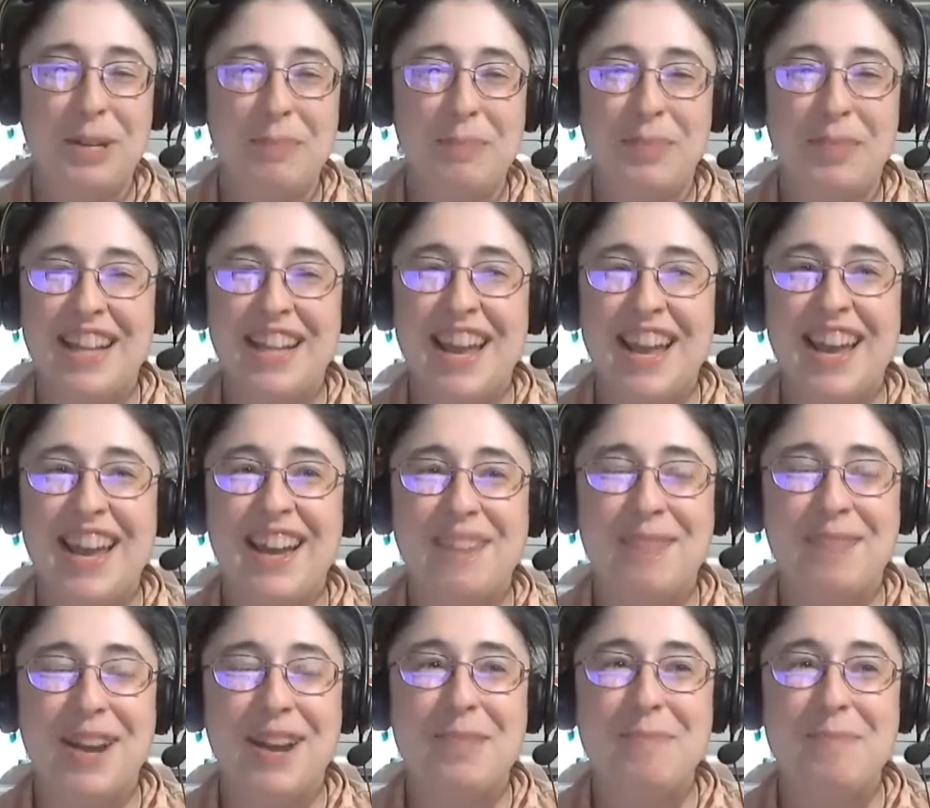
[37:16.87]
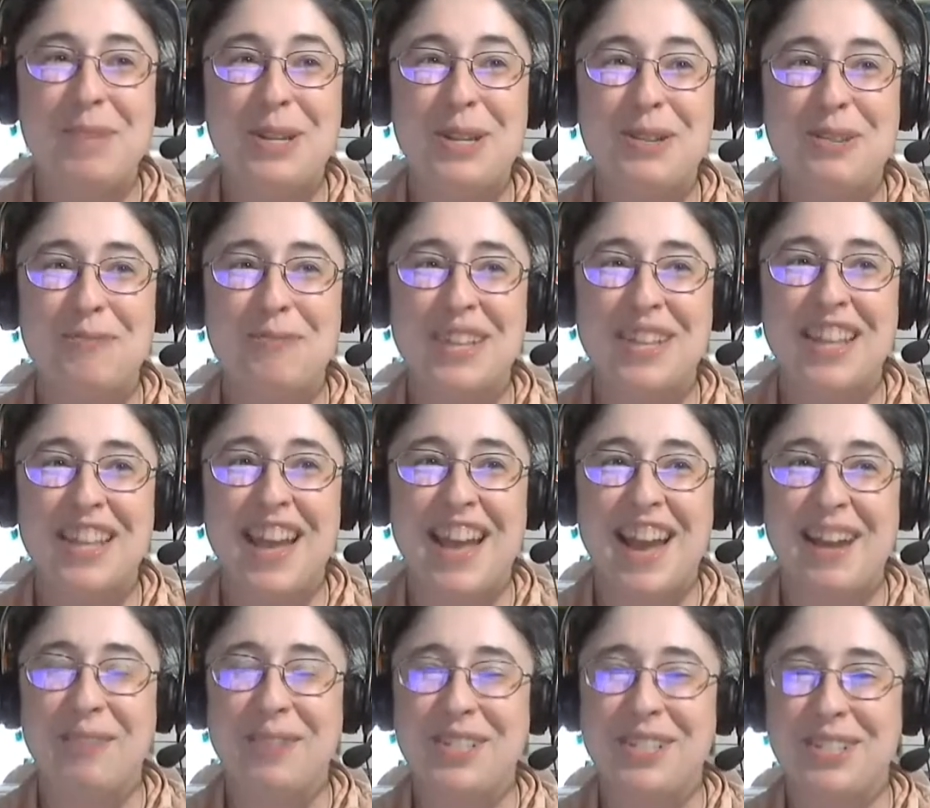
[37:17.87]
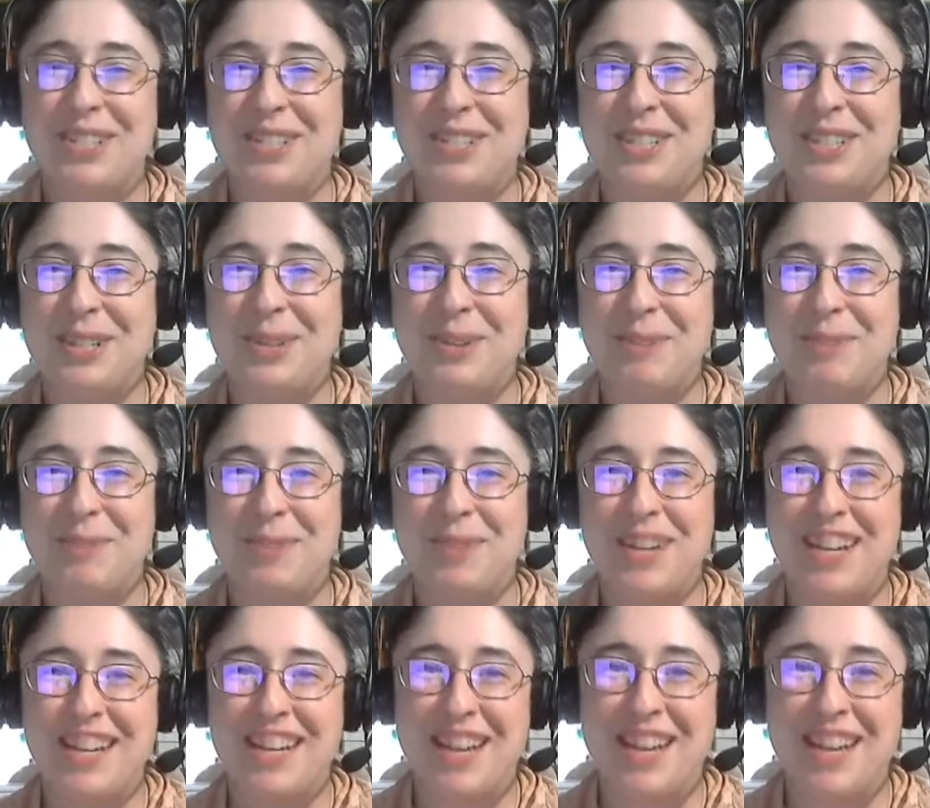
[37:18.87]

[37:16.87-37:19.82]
played an ad right in the middle of one of the Acquisitions Incorporated